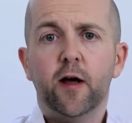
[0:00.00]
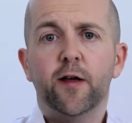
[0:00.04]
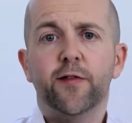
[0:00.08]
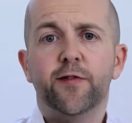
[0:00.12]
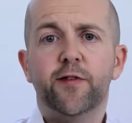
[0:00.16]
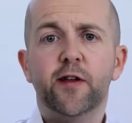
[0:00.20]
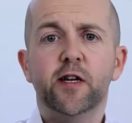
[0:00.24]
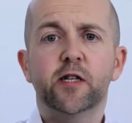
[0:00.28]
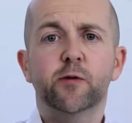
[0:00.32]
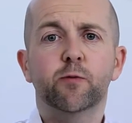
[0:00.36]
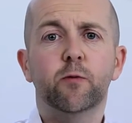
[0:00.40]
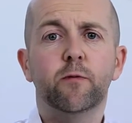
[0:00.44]

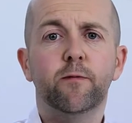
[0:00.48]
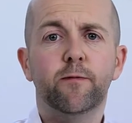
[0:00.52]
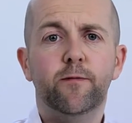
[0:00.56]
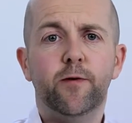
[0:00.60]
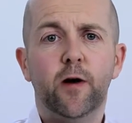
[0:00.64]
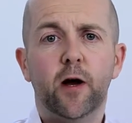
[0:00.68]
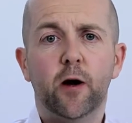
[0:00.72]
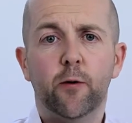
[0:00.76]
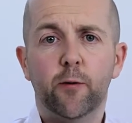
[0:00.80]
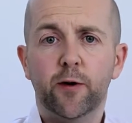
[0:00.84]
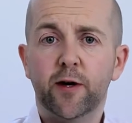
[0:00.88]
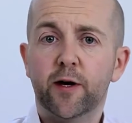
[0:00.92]
This will
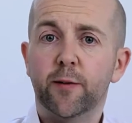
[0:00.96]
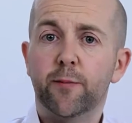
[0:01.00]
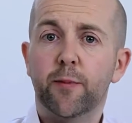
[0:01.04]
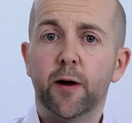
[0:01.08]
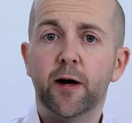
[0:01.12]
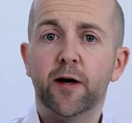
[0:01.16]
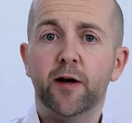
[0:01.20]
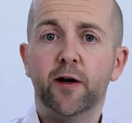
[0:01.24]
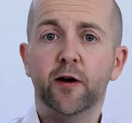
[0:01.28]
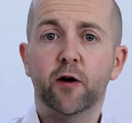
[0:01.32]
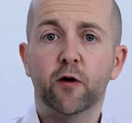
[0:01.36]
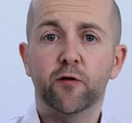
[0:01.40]
vary
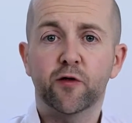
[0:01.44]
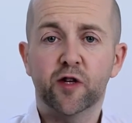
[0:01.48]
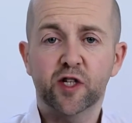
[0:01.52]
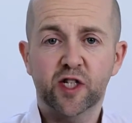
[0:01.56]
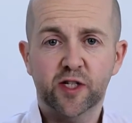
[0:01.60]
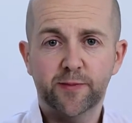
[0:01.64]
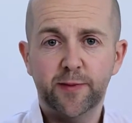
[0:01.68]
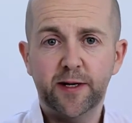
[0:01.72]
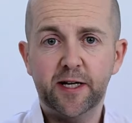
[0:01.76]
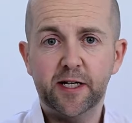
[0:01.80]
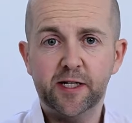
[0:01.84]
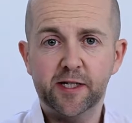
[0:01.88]
depending on the
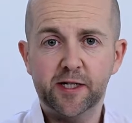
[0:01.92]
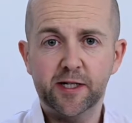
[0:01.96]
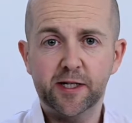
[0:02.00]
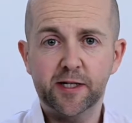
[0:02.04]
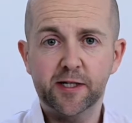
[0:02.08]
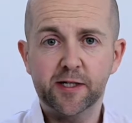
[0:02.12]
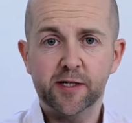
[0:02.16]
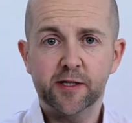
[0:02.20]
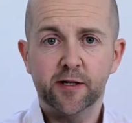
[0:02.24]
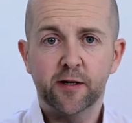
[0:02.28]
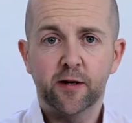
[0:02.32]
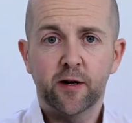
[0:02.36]

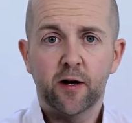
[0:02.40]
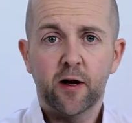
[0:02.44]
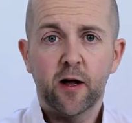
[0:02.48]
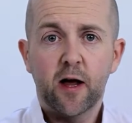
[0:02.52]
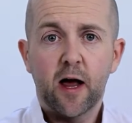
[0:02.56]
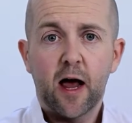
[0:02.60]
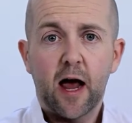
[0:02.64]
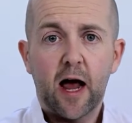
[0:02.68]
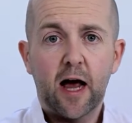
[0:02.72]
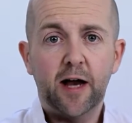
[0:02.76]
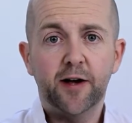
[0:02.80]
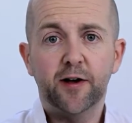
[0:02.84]
species,
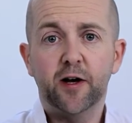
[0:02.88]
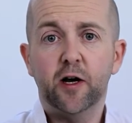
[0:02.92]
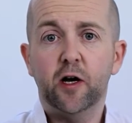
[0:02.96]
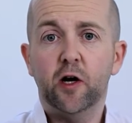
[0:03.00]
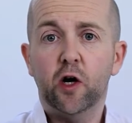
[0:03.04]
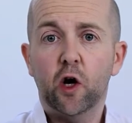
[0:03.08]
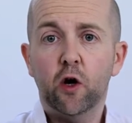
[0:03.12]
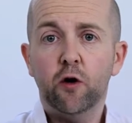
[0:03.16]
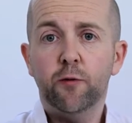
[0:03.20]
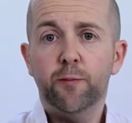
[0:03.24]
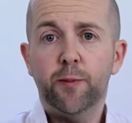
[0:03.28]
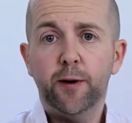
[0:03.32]
and at
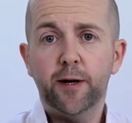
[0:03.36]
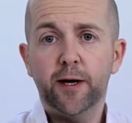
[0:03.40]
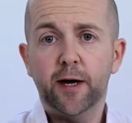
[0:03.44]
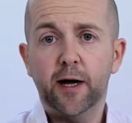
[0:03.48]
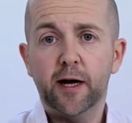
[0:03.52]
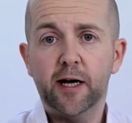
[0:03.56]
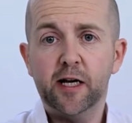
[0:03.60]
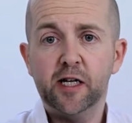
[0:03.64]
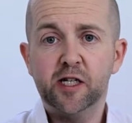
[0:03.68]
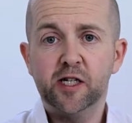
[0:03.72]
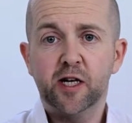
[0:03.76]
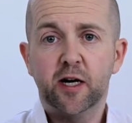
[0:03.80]
low
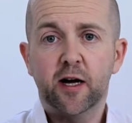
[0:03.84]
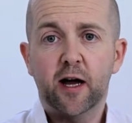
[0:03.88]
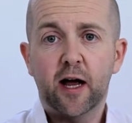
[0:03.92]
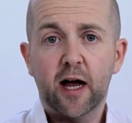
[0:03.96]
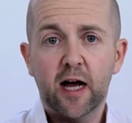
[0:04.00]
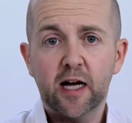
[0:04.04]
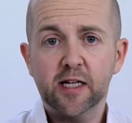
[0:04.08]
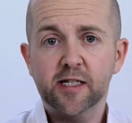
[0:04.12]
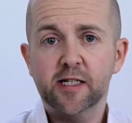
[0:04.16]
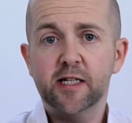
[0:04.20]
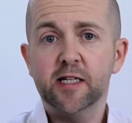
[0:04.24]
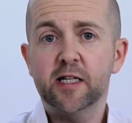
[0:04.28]
pH,
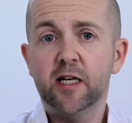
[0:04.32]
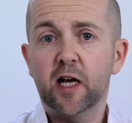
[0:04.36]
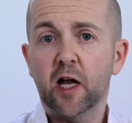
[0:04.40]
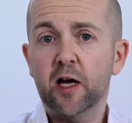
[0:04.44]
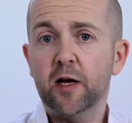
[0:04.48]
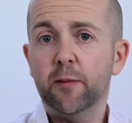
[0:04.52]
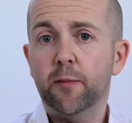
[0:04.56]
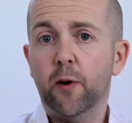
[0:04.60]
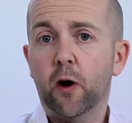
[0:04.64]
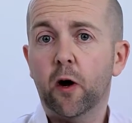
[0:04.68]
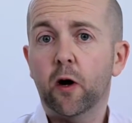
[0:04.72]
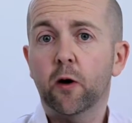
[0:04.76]

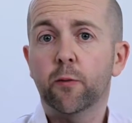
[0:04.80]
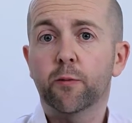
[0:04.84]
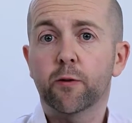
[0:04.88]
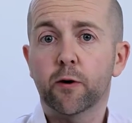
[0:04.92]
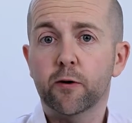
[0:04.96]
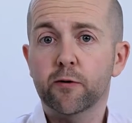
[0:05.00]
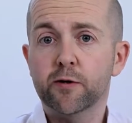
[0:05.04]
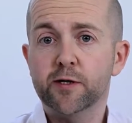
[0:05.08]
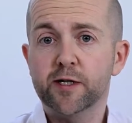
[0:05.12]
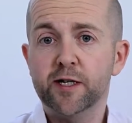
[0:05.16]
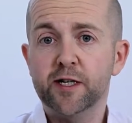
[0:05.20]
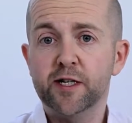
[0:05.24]
acid-labile
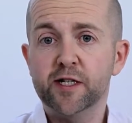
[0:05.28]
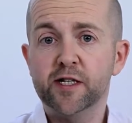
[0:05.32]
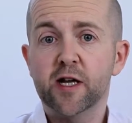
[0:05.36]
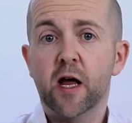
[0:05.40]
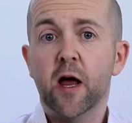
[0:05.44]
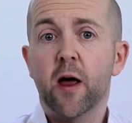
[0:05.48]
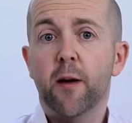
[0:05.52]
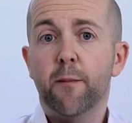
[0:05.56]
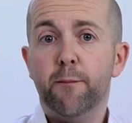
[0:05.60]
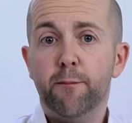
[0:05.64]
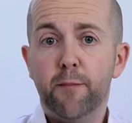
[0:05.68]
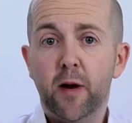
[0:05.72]
proteins
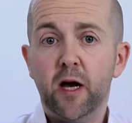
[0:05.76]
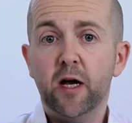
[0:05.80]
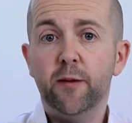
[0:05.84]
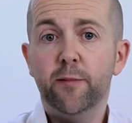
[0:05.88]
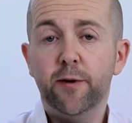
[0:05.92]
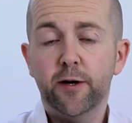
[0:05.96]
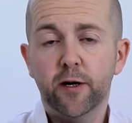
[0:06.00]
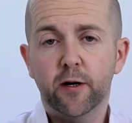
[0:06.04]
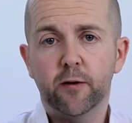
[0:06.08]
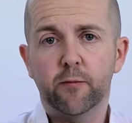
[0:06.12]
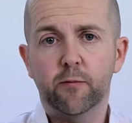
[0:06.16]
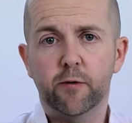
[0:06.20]
may
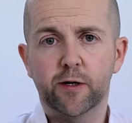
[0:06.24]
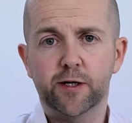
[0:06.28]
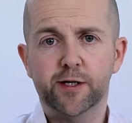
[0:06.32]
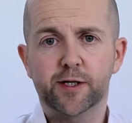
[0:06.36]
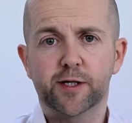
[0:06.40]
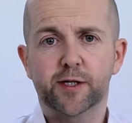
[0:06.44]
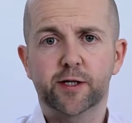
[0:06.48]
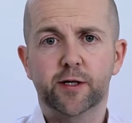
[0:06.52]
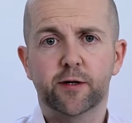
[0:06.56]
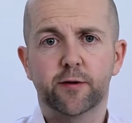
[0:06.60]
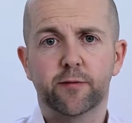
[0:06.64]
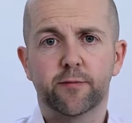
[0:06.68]
be at
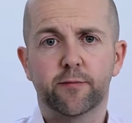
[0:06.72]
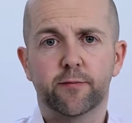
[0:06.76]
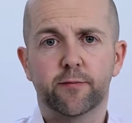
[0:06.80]
risk.